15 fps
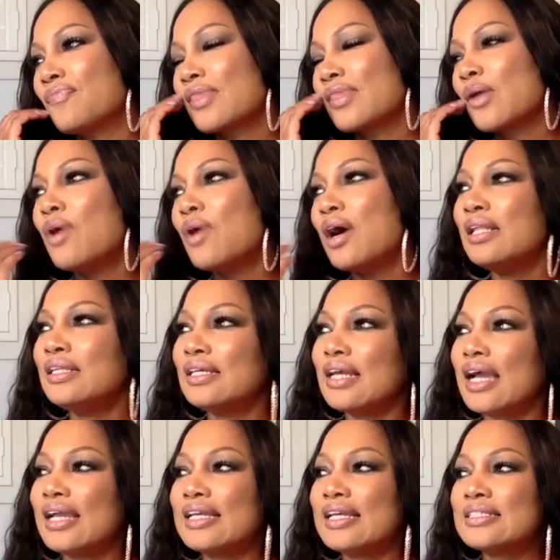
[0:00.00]
well,
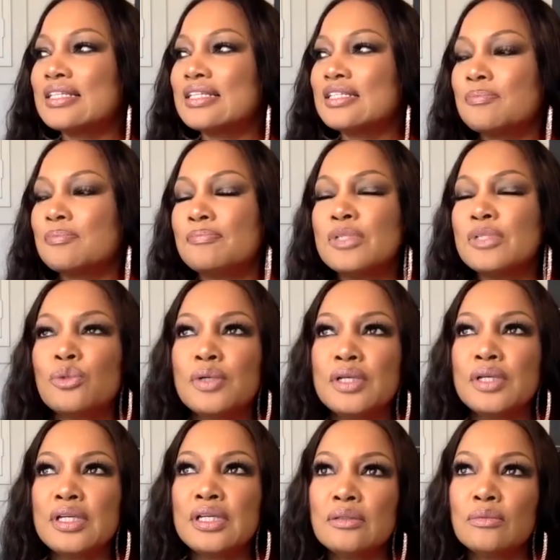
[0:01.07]
I guess it's
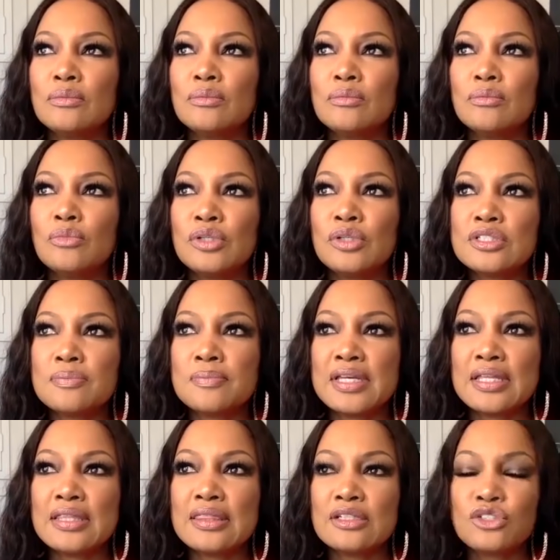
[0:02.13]
between Will
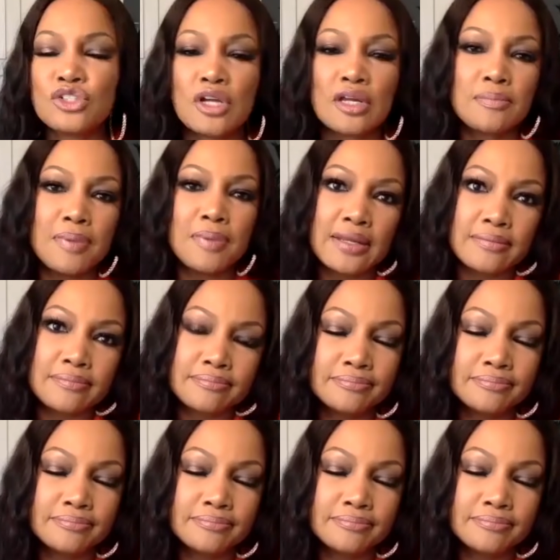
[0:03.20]
Smith and Sean Penn.